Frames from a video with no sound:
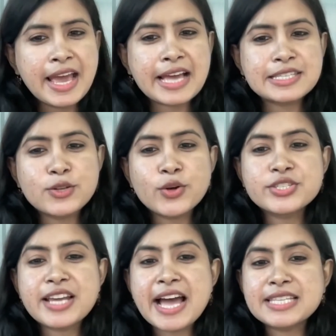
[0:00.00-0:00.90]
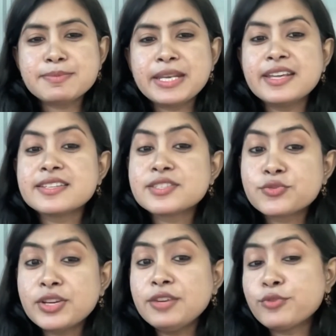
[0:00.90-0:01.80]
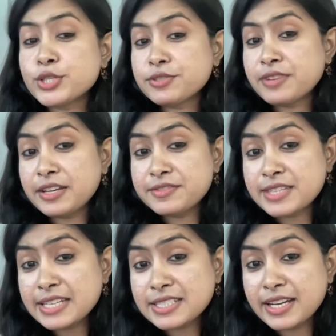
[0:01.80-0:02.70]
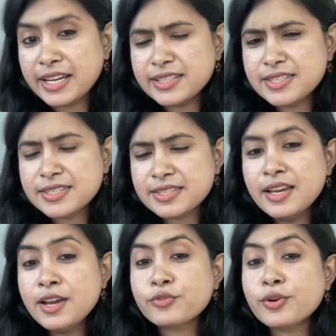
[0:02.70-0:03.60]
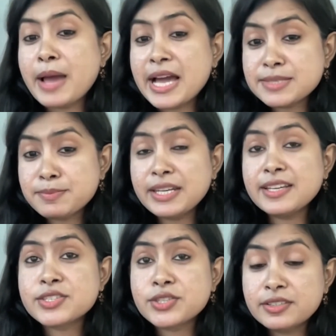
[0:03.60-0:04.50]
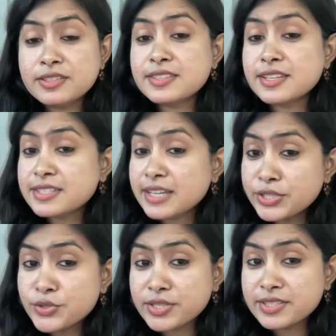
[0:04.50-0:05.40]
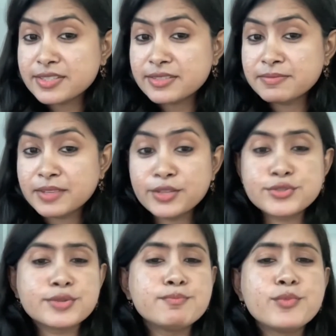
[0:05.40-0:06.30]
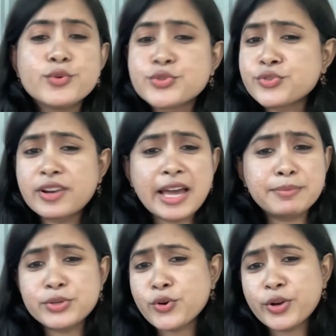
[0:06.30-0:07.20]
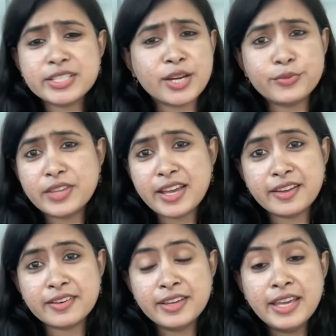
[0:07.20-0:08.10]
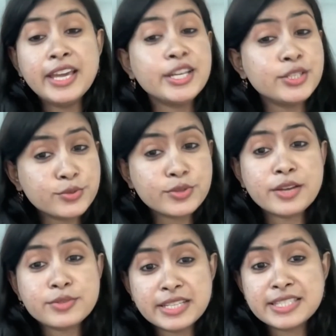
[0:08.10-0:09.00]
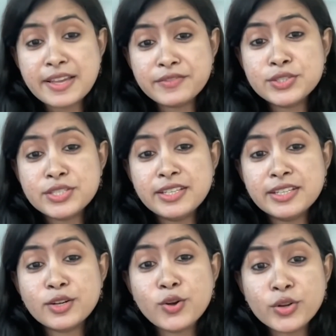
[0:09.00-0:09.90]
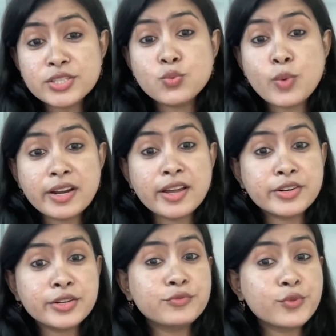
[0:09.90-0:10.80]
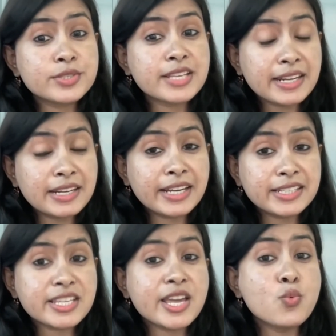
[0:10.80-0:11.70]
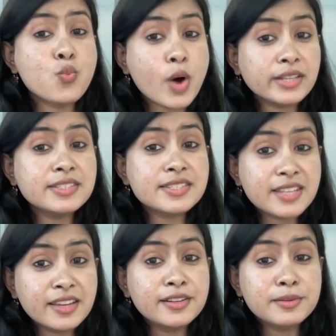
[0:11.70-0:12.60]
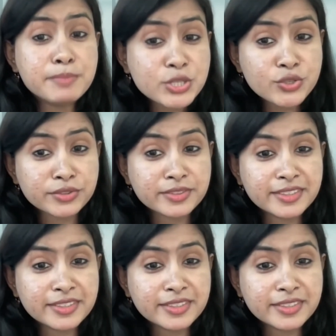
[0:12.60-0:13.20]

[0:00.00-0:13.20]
has launched as many as 345 satellites from as many as 36 countries. It's the most reliable rocket out there. In 2017, it launched 104 satellites in one single mission.